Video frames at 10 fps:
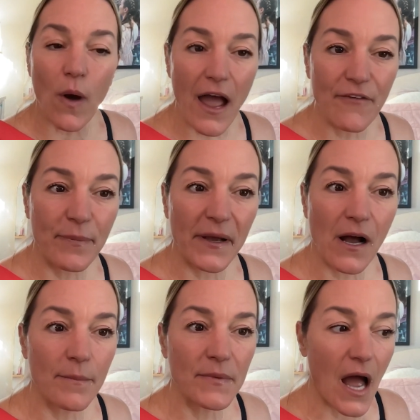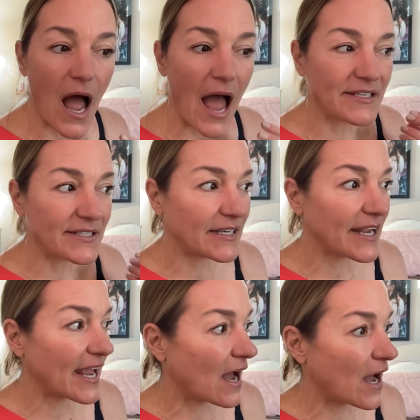I did
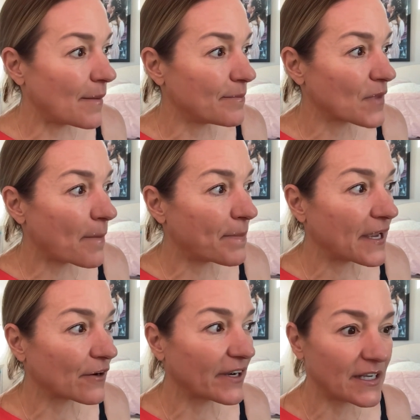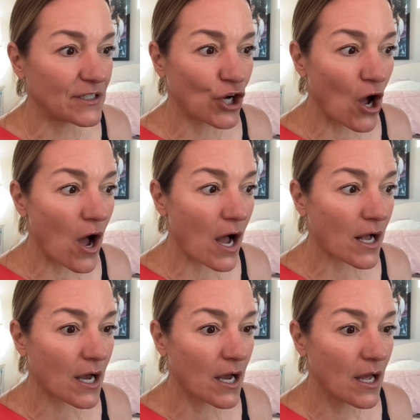a period
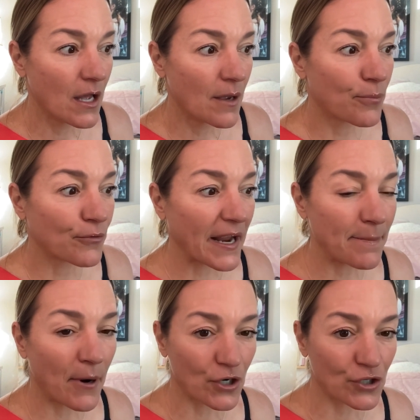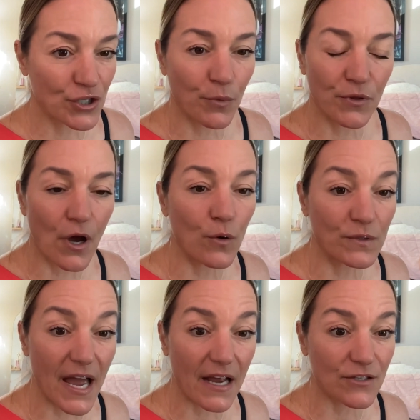talk brand partnership with
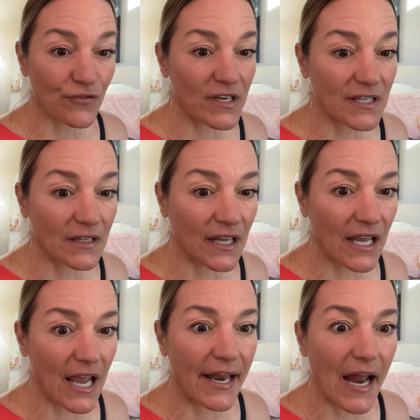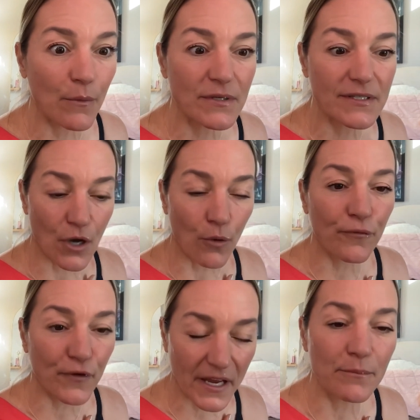Kotex recently, and I was so
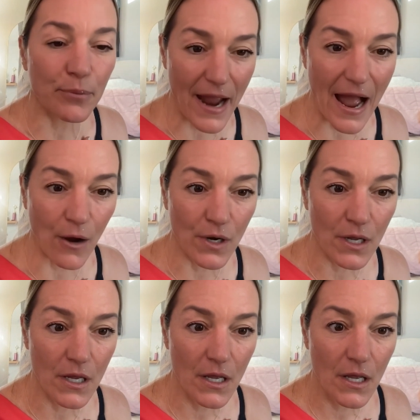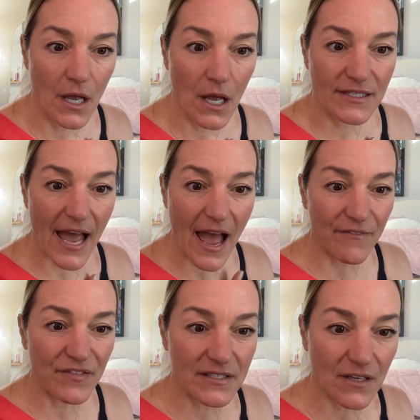freaking proud to
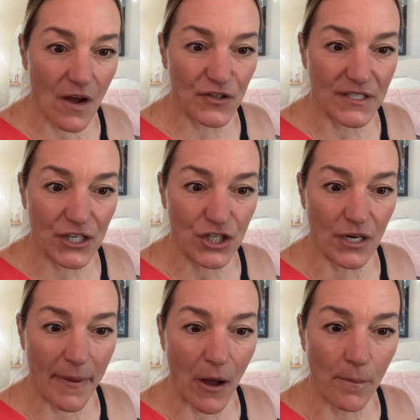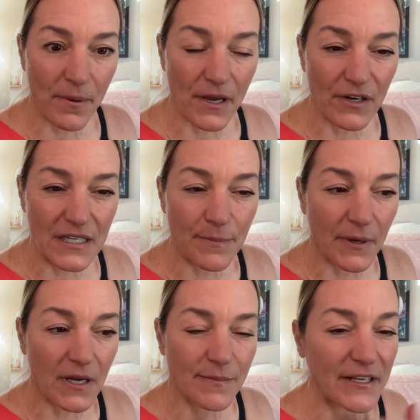have this conversation about periods because my